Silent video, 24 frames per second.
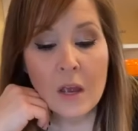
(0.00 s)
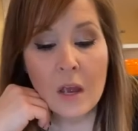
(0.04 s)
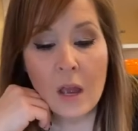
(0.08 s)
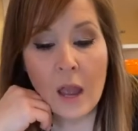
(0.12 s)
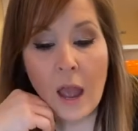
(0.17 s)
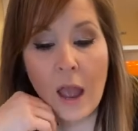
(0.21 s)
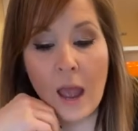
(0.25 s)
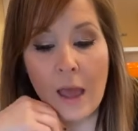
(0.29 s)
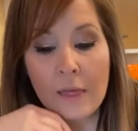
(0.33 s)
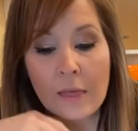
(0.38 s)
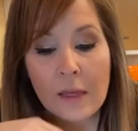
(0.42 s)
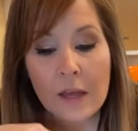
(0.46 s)

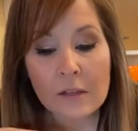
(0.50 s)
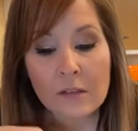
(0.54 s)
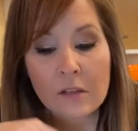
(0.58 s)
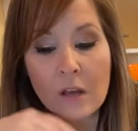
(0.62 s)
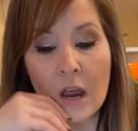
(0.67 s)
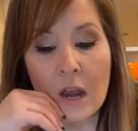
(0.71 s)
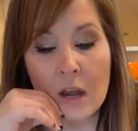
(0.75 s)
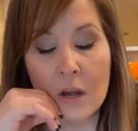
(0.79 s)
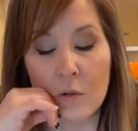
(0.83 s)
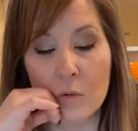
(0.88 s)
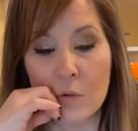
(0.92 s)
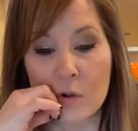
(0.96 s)
And that's
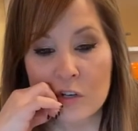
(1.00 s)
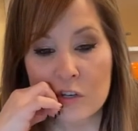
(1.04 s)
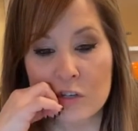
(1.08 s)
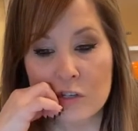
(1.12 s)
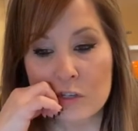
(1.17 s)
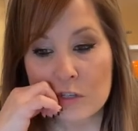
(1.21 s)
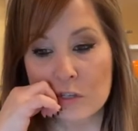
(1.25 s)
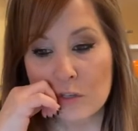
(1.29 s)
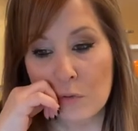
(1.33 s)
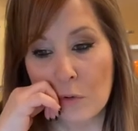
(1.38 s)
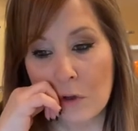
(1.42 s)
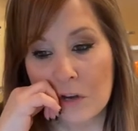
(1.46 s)
kind of what
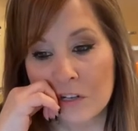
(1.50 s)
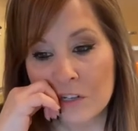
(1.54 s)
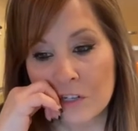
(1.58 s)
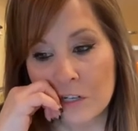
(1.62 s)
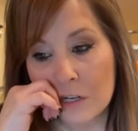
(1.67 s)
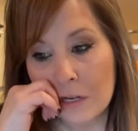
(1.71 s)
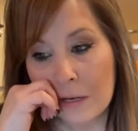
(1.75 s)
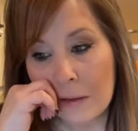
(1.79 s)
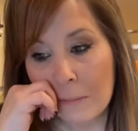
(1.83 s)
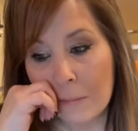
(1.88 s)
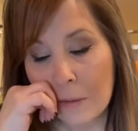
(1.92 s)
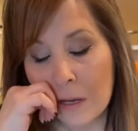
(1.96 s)
she's
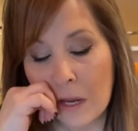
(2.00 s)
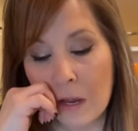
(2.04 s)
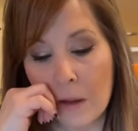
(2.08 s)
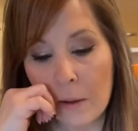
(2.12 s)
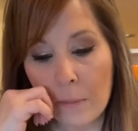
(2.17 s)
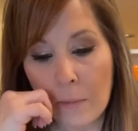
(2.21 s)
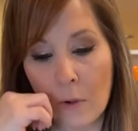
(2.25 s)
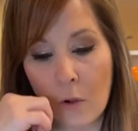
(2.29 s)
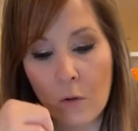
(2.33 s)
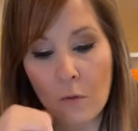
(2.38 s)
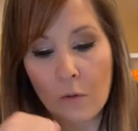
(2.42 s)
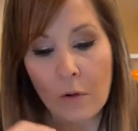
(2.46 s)
questioning me
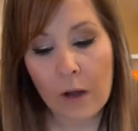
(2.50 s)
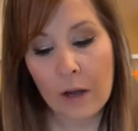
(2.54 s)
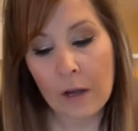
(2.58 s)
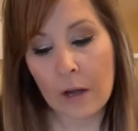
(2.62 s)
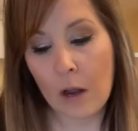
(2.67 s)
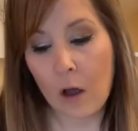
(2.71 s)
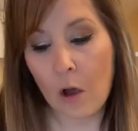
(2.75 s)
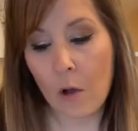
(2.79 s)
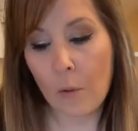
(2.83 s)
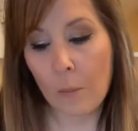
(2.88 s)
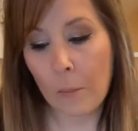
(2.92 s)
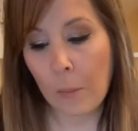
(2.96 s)
about right now.